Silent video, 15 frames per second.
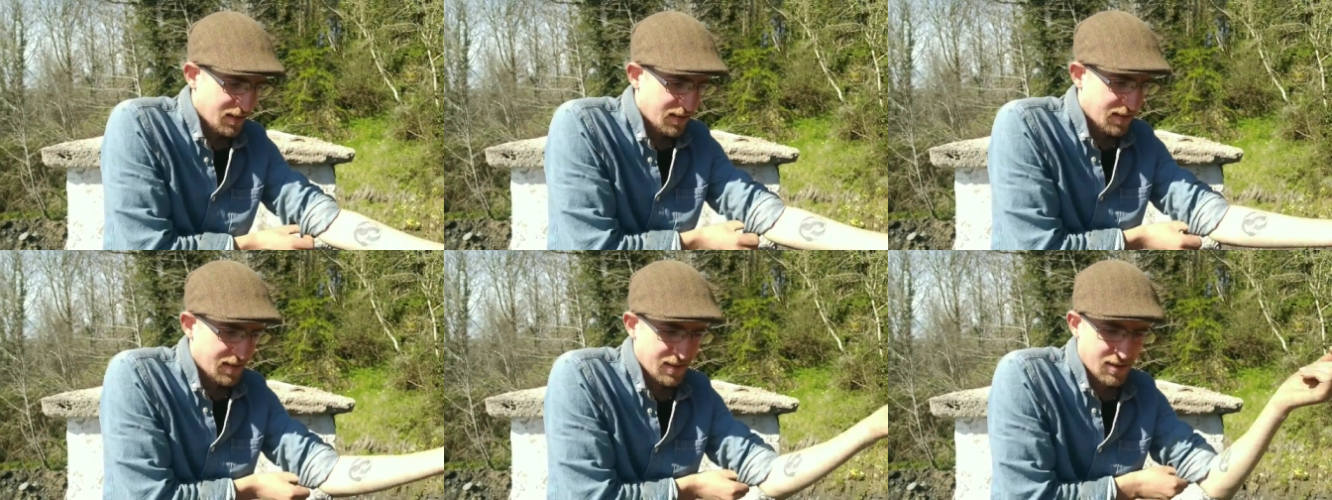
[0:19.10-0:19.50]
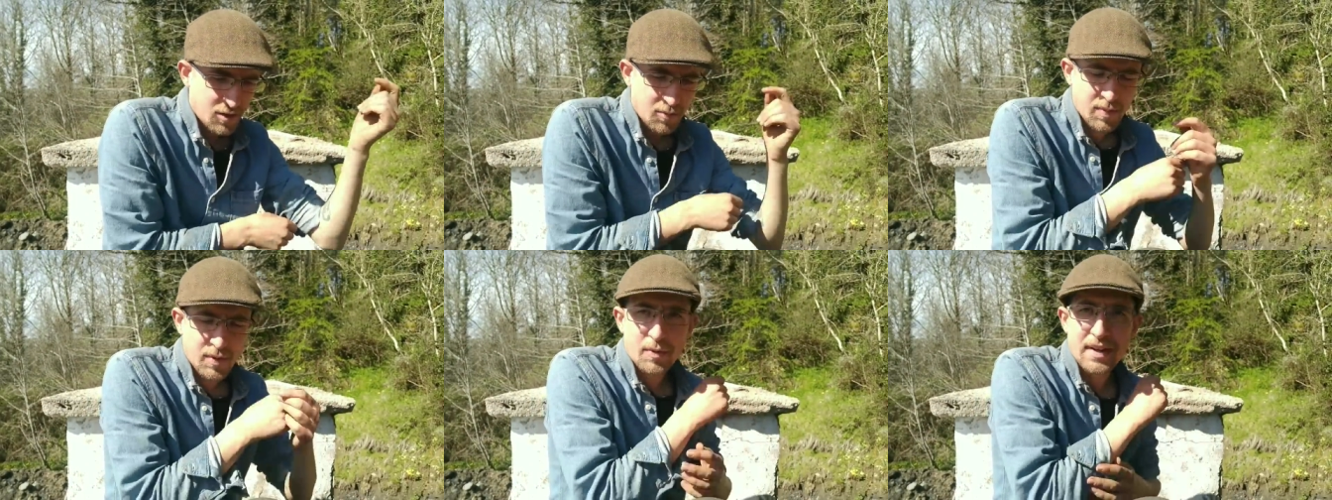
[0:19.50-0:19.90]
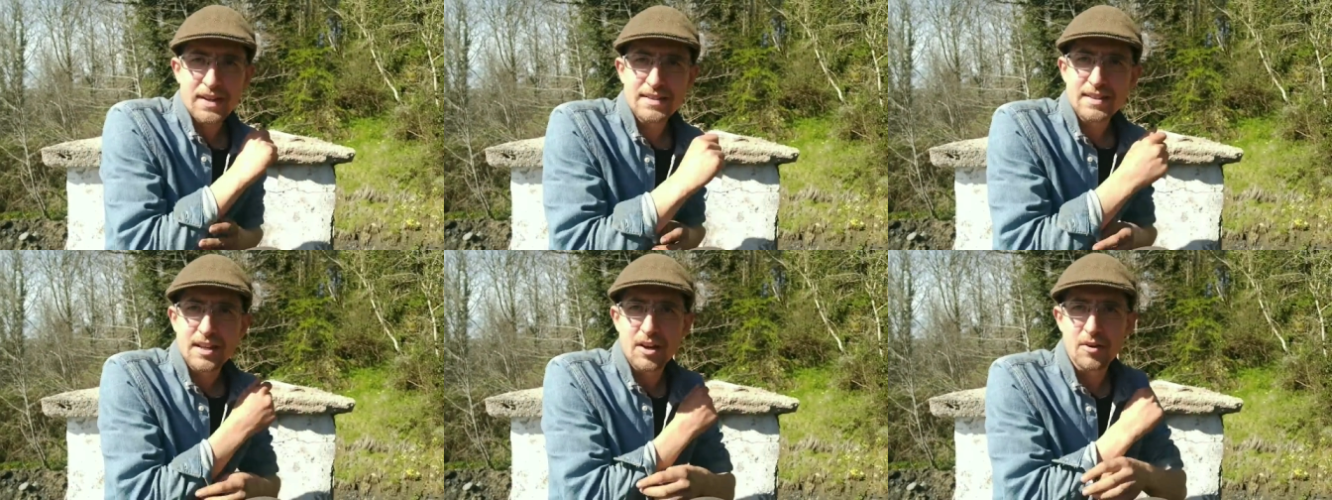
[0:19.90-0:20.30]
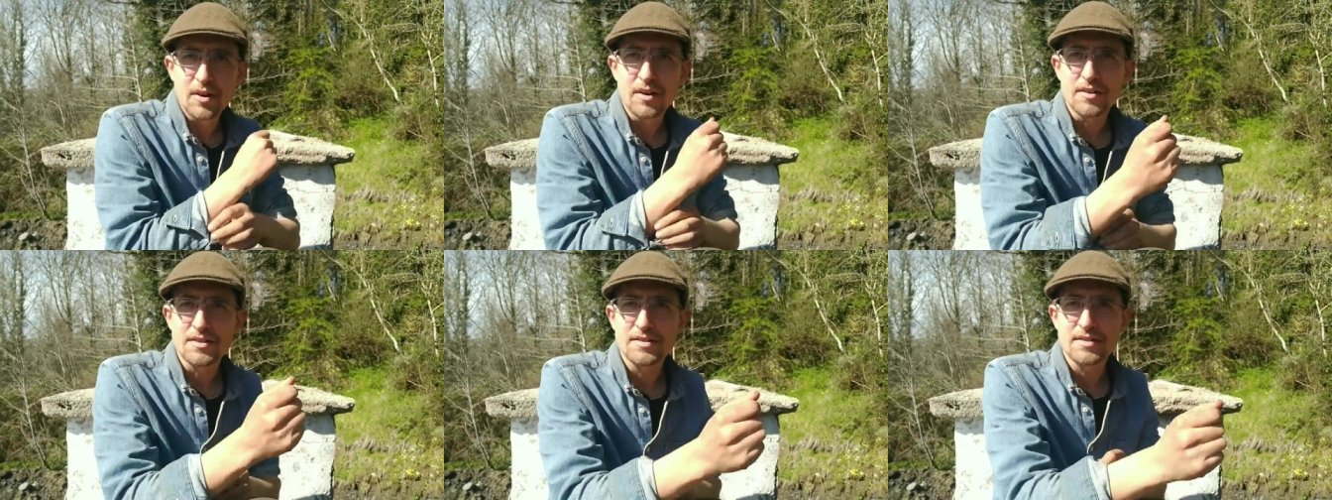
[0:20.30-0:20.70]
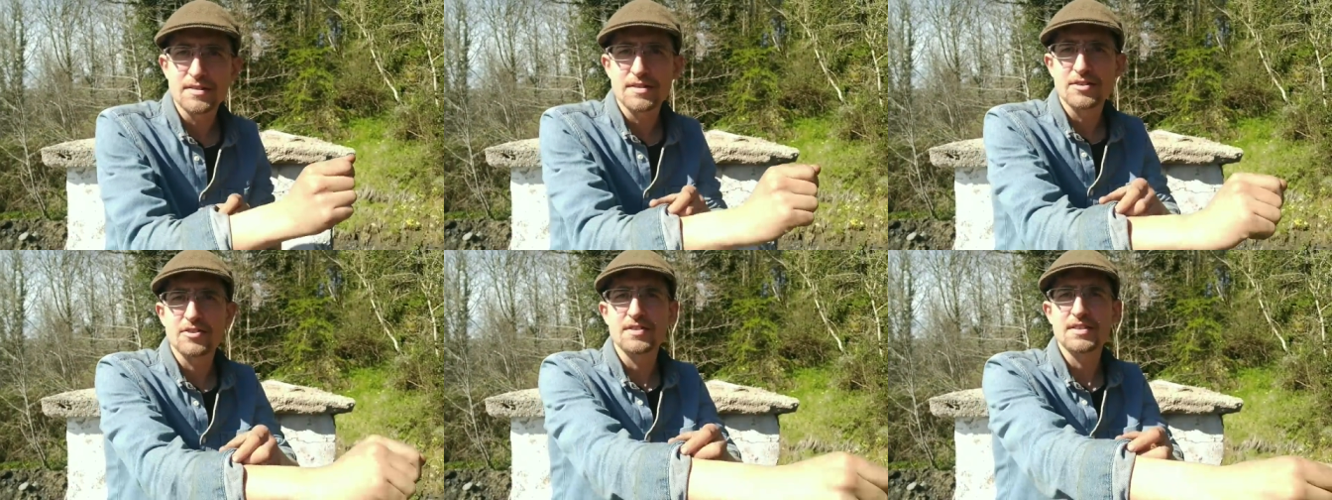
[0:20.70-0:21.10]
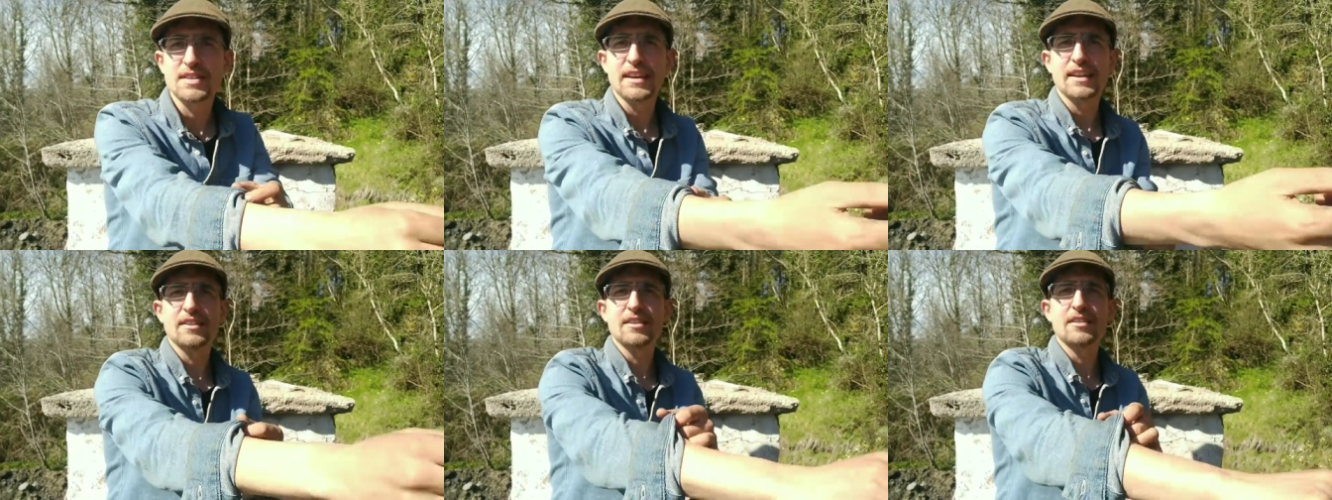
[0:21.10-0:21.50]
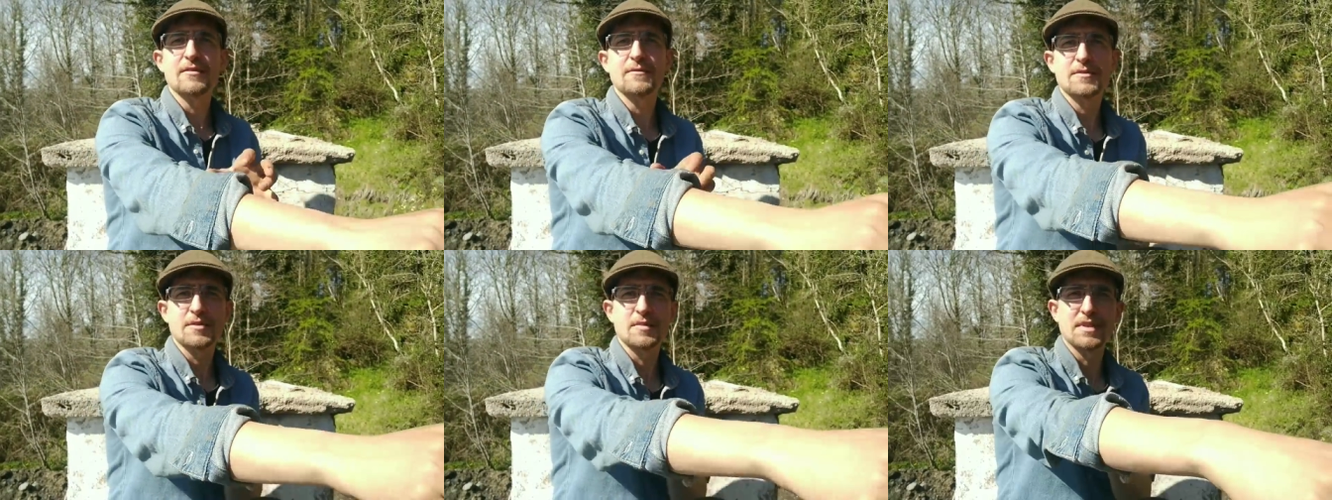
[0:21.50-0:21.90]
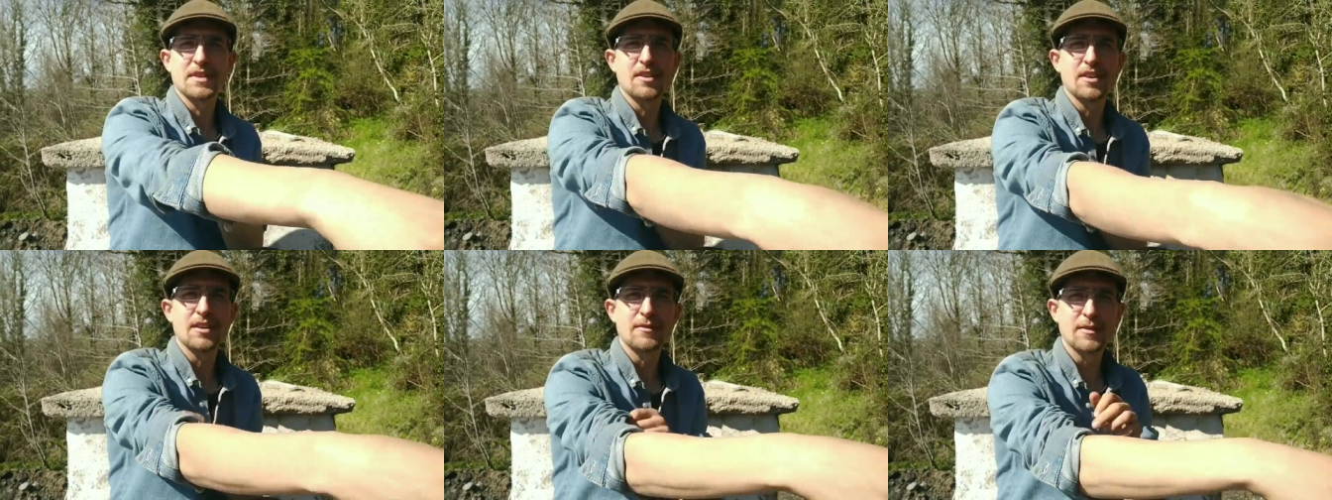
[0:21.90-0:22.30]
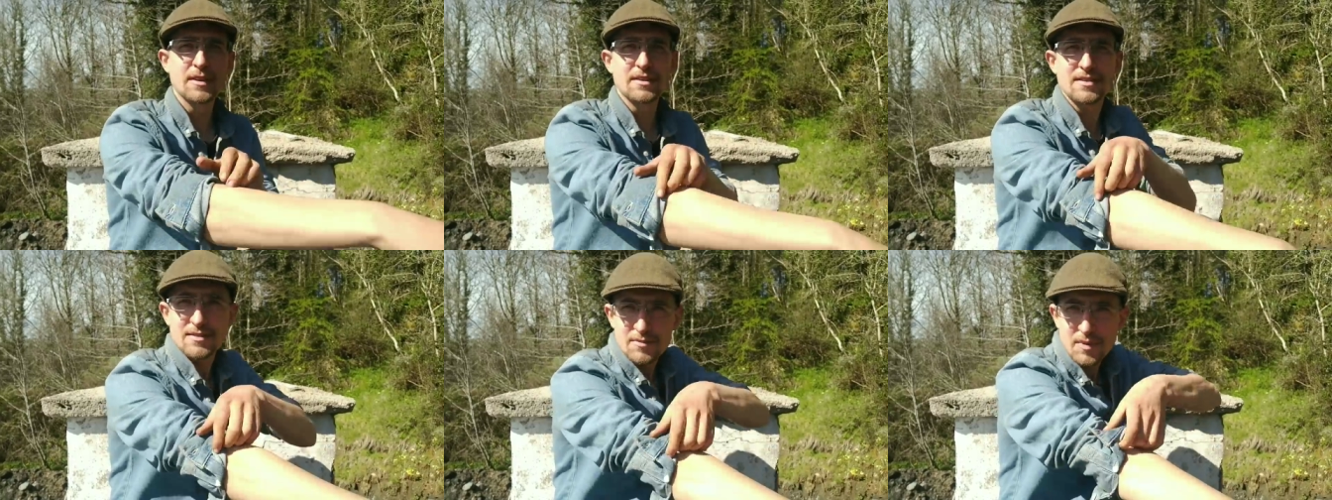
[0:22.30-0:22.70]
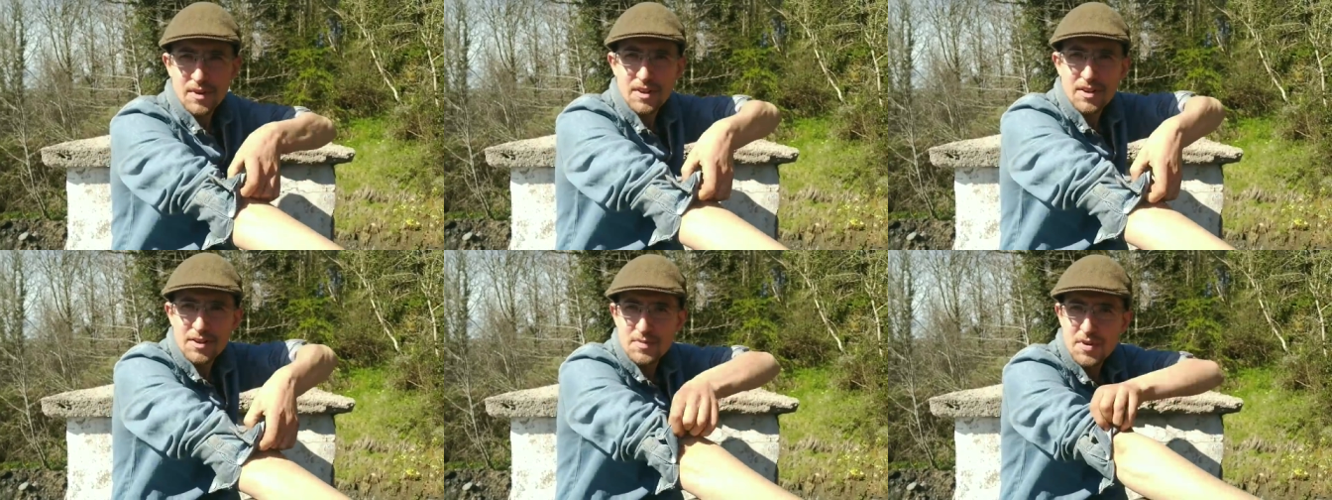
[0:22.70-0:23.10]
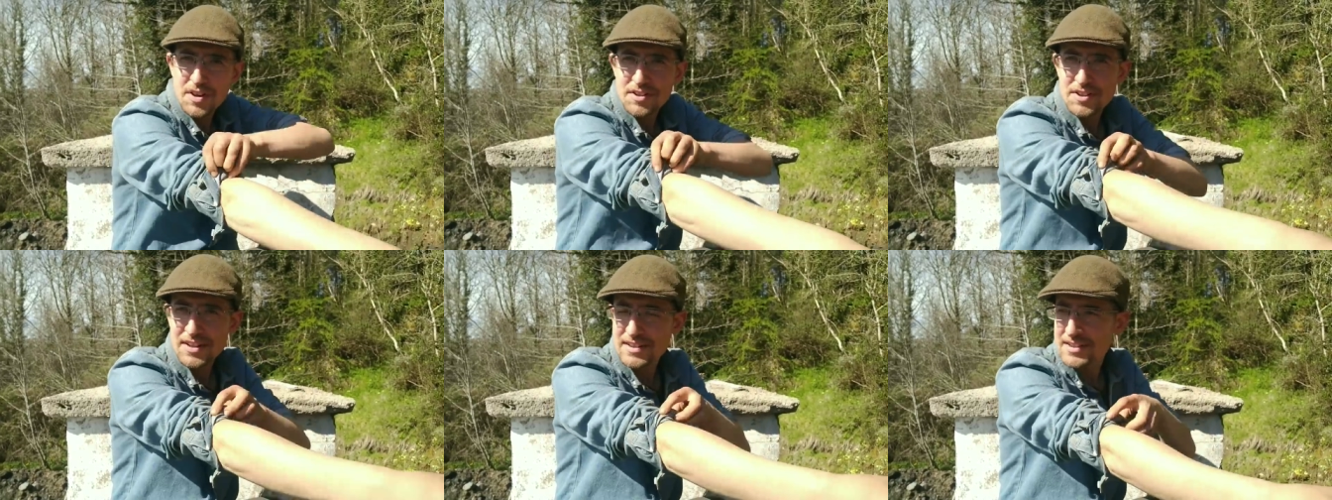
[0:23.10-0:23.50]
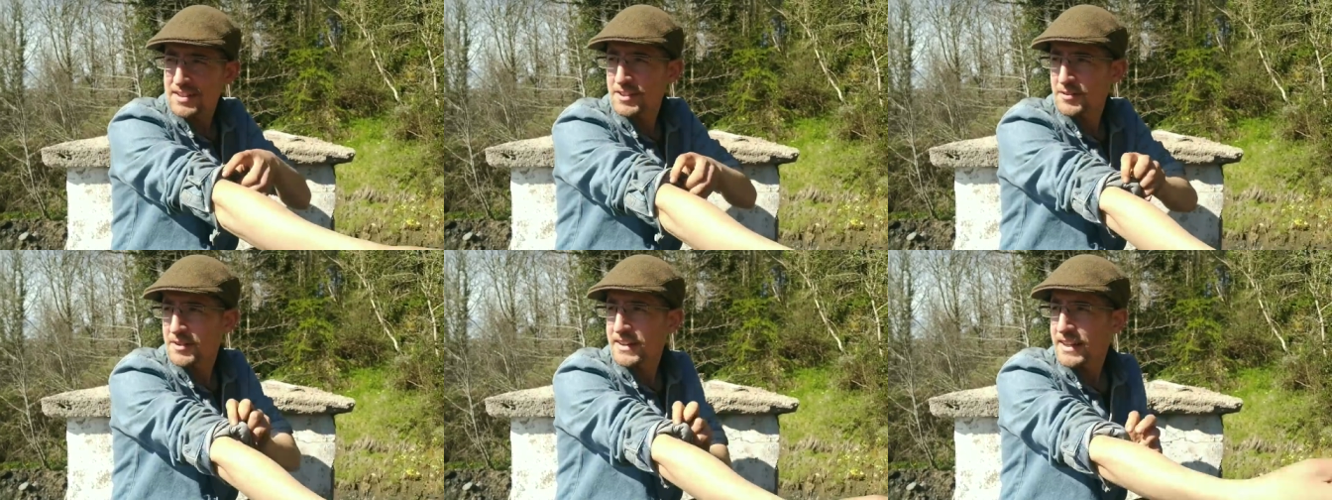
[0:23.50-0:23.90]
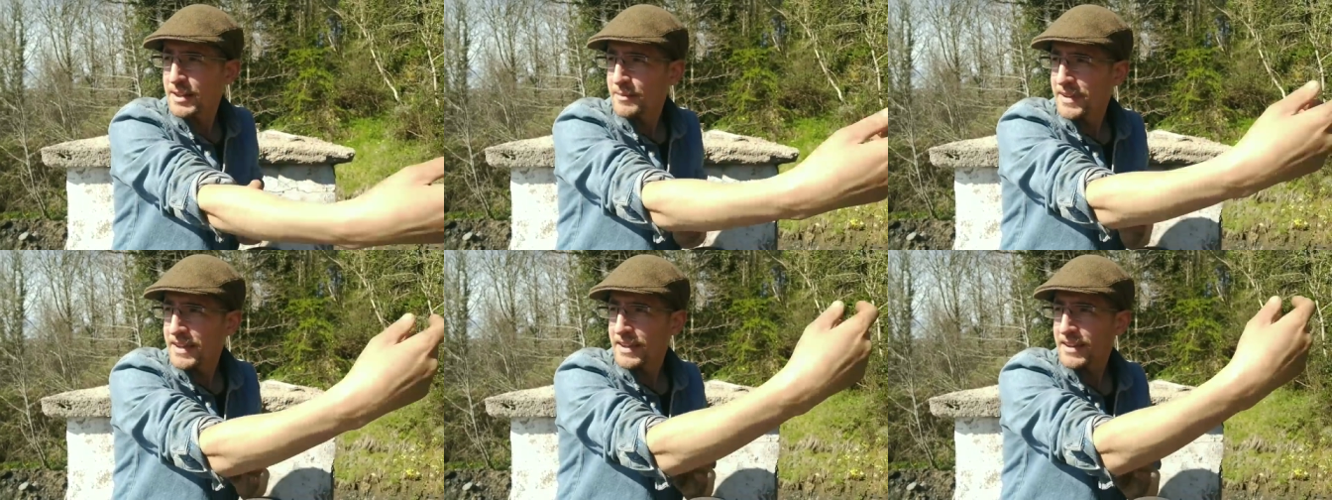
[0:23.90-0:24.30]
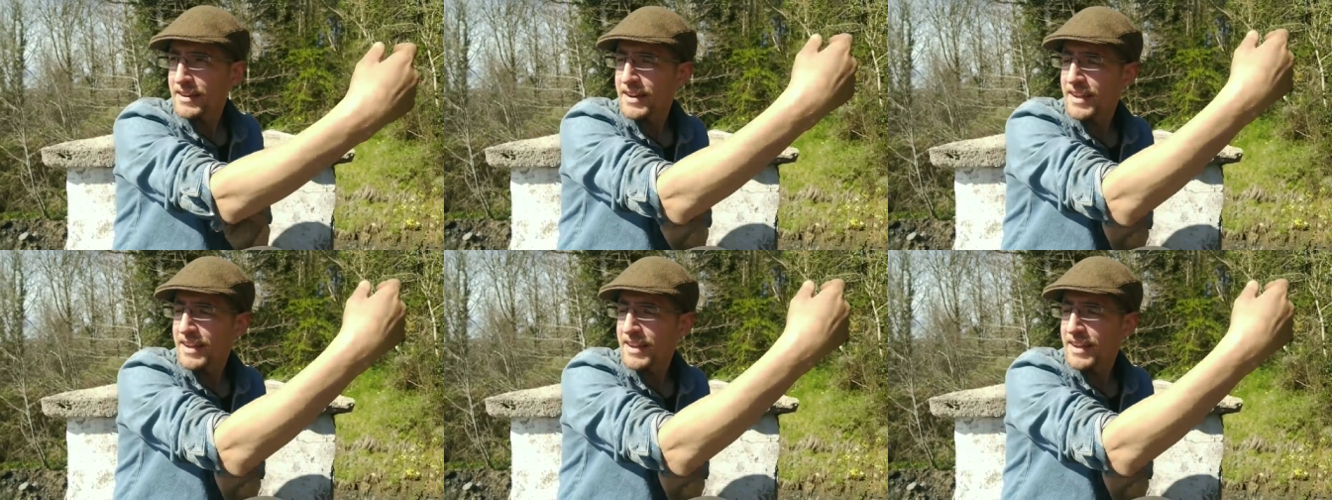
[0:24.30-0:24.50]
uh, a couple of weeks ago I was just taking off some of the ivy. It's one of those projects I do a little bit